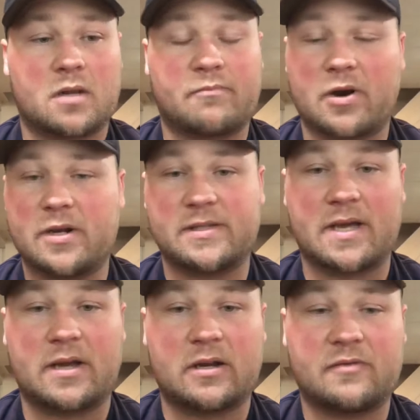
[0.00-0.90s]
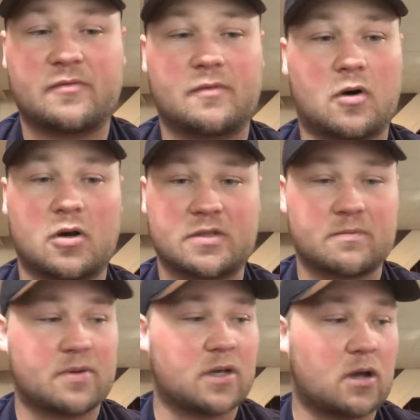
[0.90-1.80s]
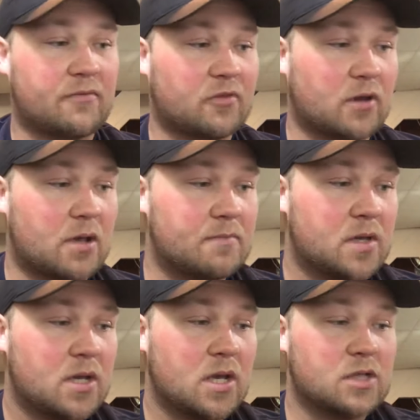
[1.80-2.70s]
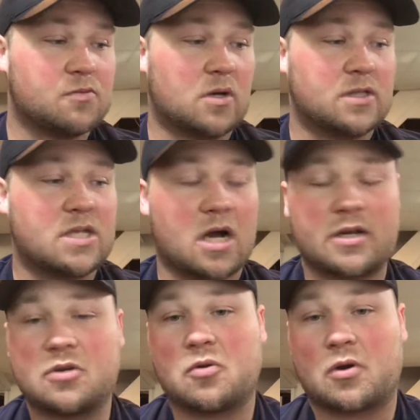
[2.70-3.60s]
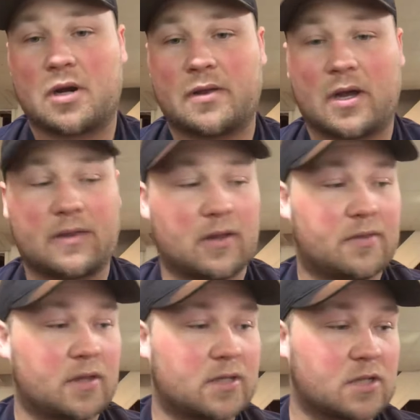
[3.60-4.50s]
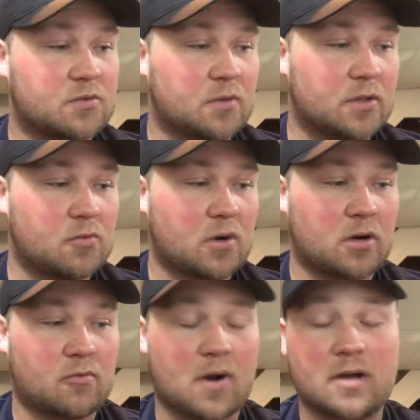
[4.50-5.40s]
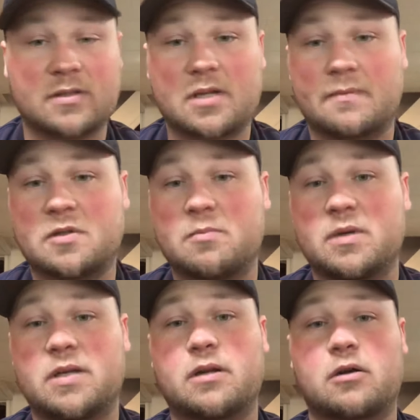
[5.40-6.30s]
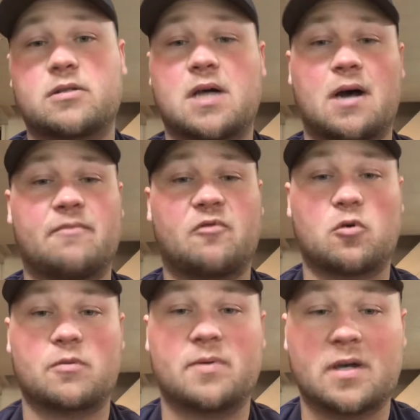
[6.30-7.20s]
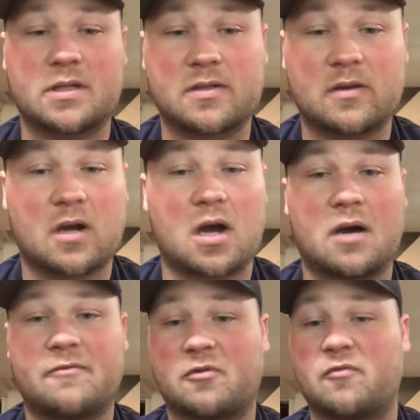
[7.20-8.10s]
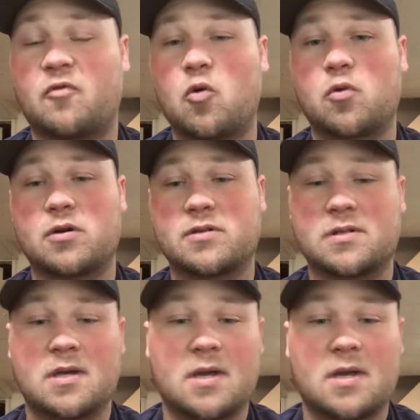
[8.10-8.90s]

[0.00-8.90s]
Brandon Tanev, awesome pickup for them, as well as Yanni Gourde. I, I, I think that's really where it rounds up to be their top four picks uh, for forwards.